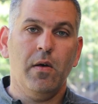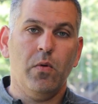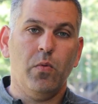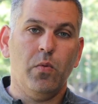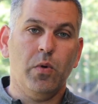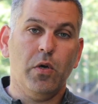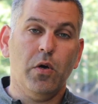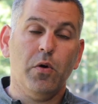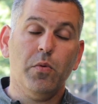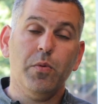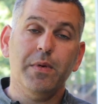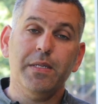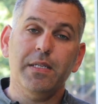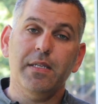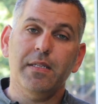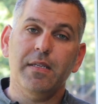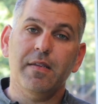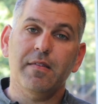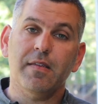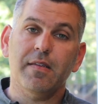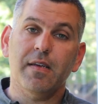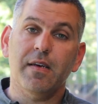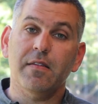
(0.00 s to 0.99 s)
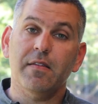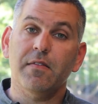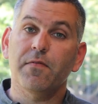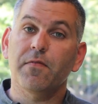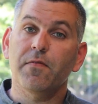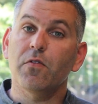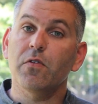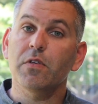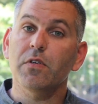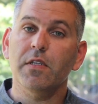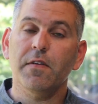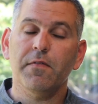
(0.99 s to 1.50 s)
We already discussed
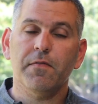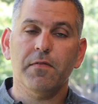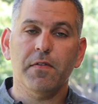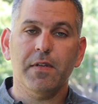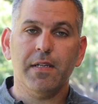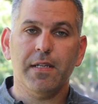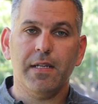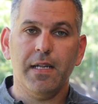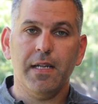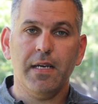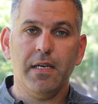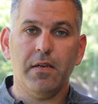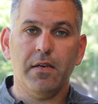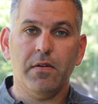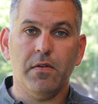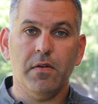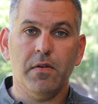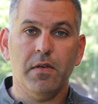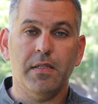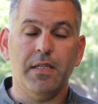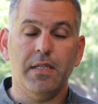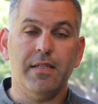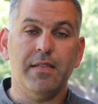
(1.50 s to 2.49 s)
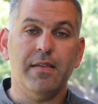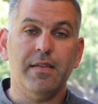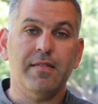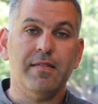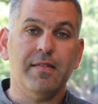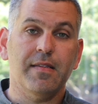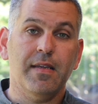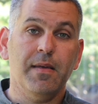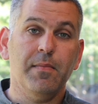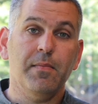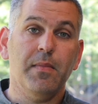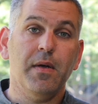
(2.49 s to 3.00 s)
four different layers that
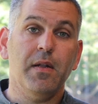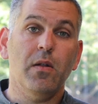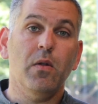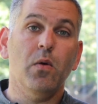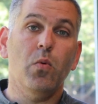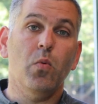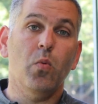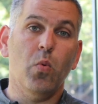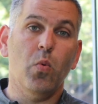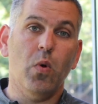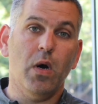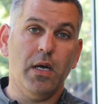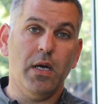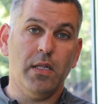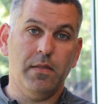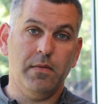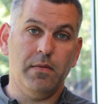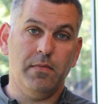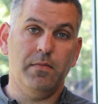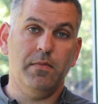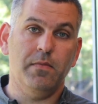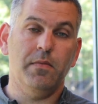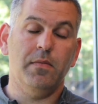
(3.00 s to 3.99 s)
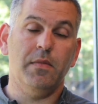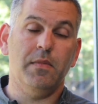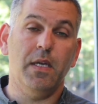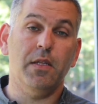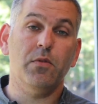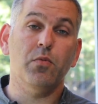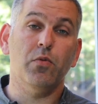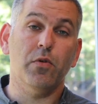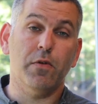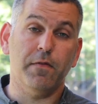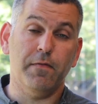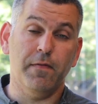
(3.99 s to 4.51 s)
assemble one
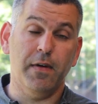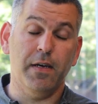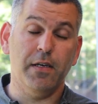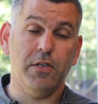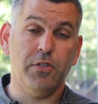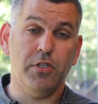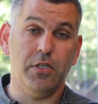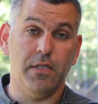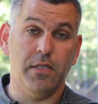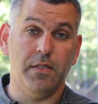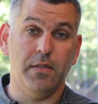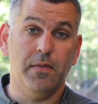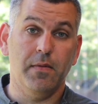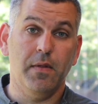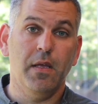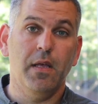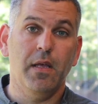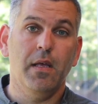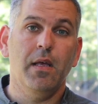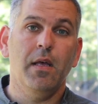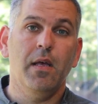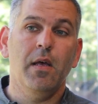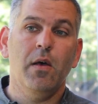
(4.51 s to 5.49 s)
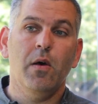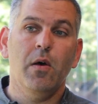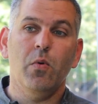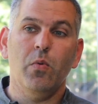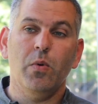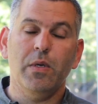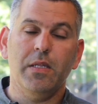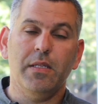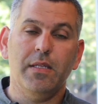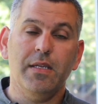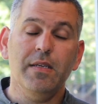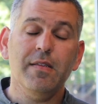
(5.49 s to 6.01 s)
network function.
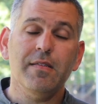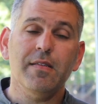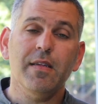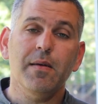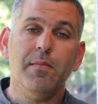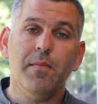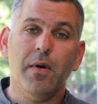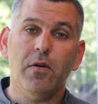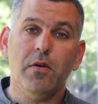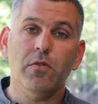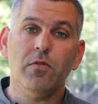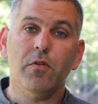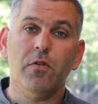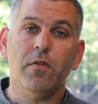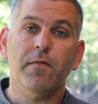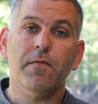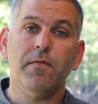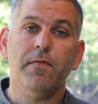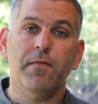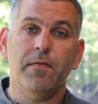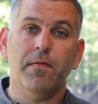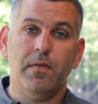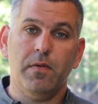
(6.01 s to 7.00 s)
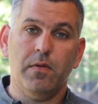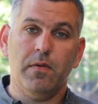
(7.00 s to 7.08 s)
With this amount of